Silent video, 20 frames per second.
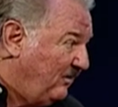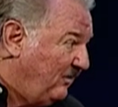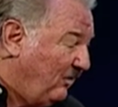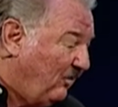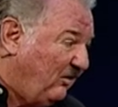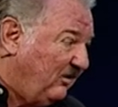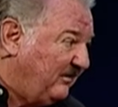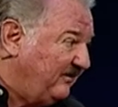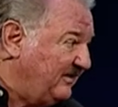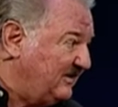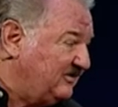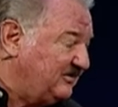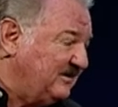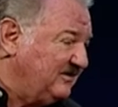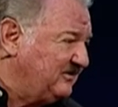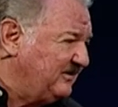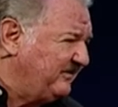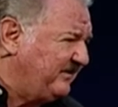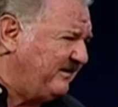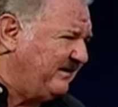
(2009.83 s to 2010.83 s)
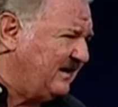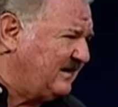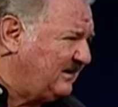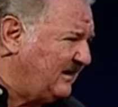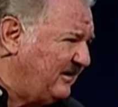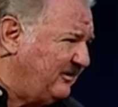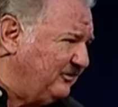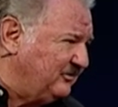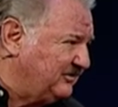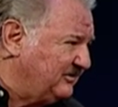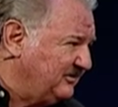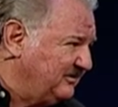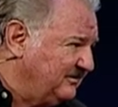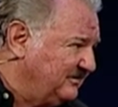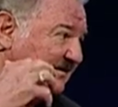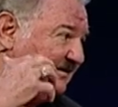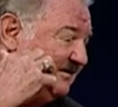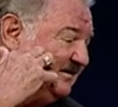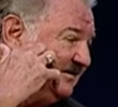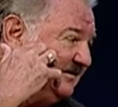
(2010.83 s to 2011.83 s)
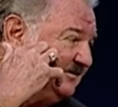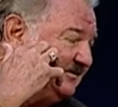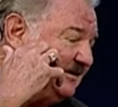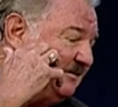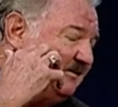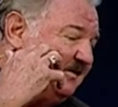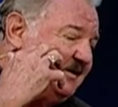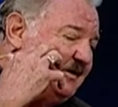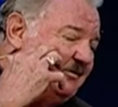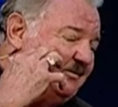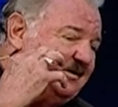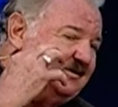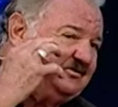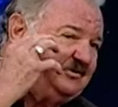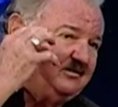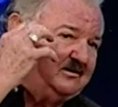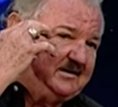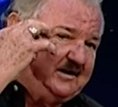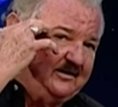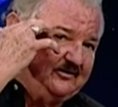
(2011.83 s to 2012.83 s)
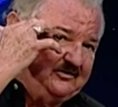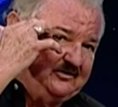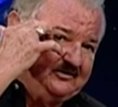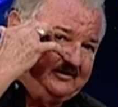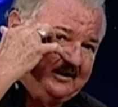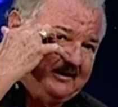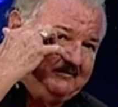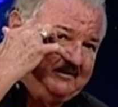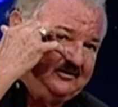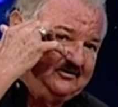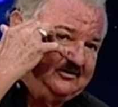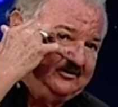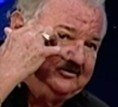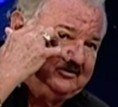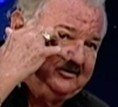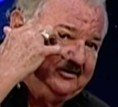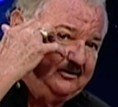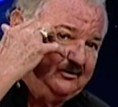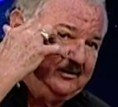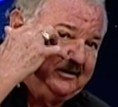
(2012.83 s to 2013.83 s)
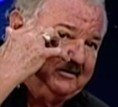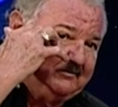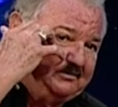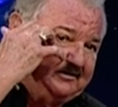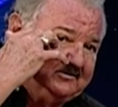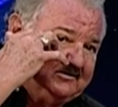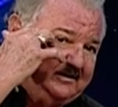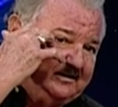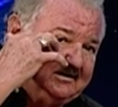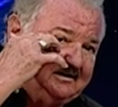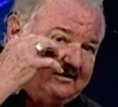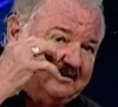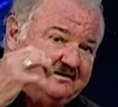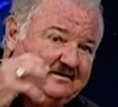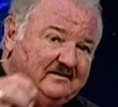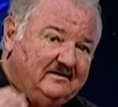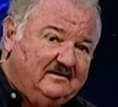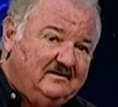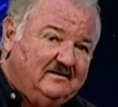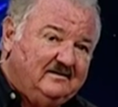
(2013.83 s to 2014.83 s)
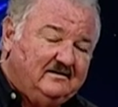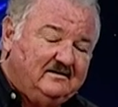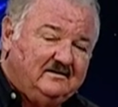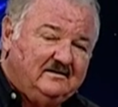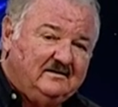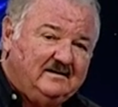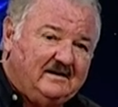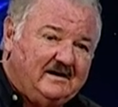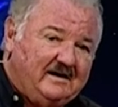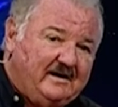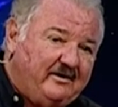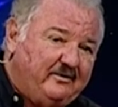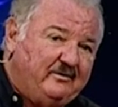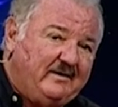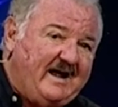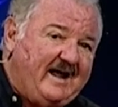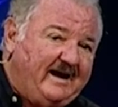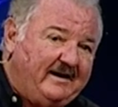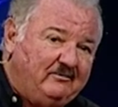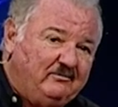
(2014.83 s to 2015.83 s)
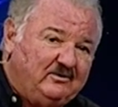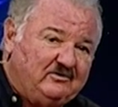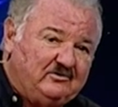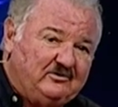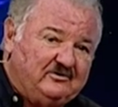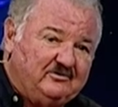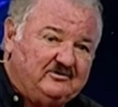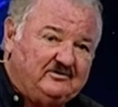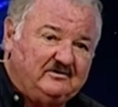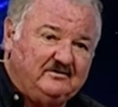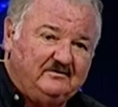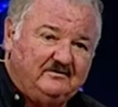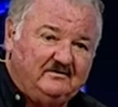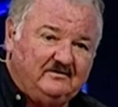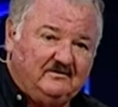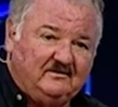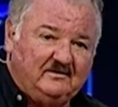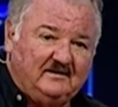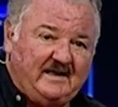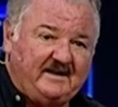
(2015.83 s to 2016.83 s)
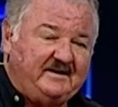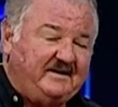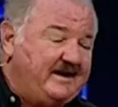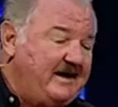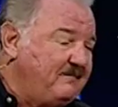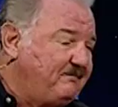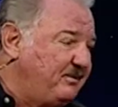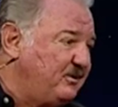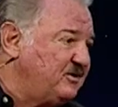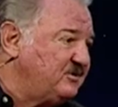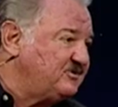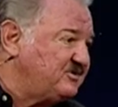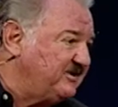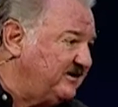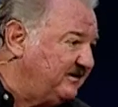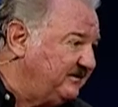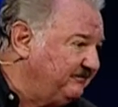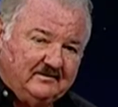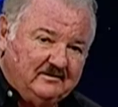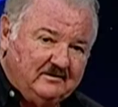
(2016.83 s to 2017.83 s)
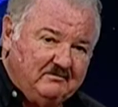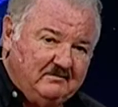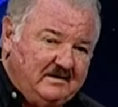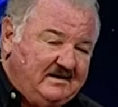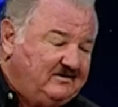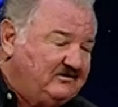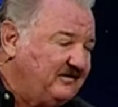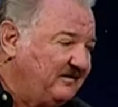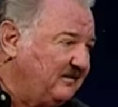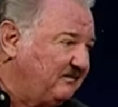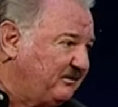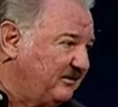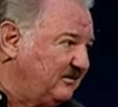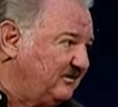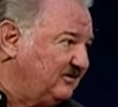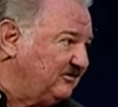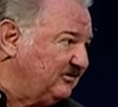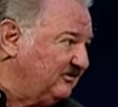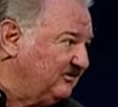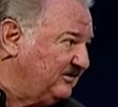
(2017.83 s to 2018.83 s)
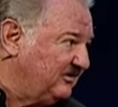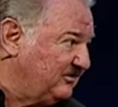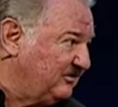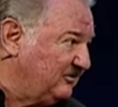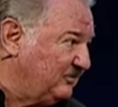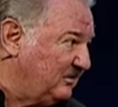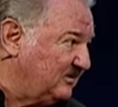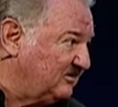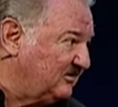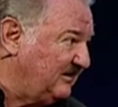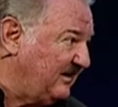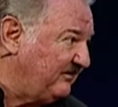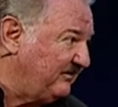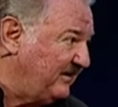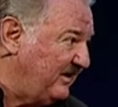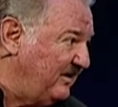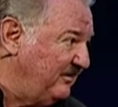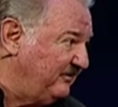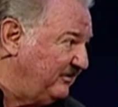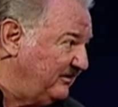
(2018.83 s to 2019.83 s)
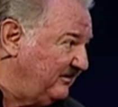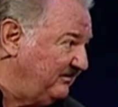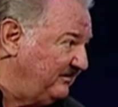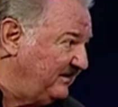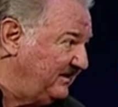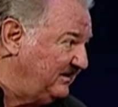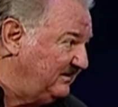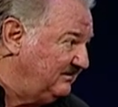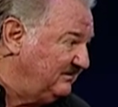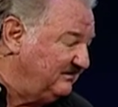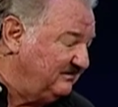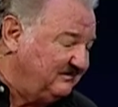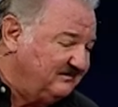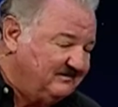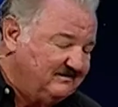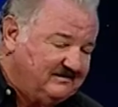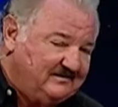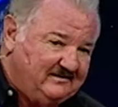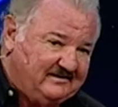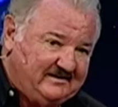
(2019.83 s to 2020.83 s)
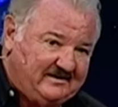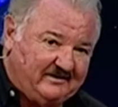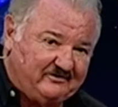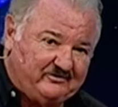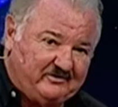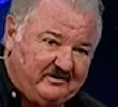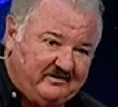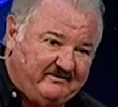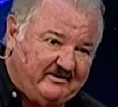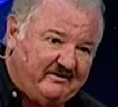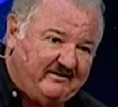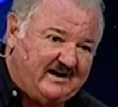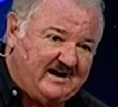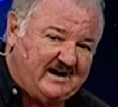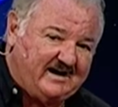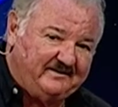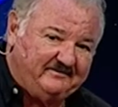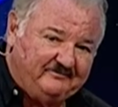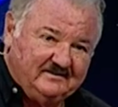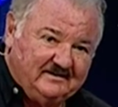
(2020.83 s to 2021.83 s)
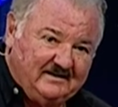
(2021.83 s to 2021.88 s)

All of these things are very close. Some of the original countries, and I mentioned to you one in particular, uh, Iran, which is latter day Persia, the Medes and the Persians. This is what's left over of the country of Iran.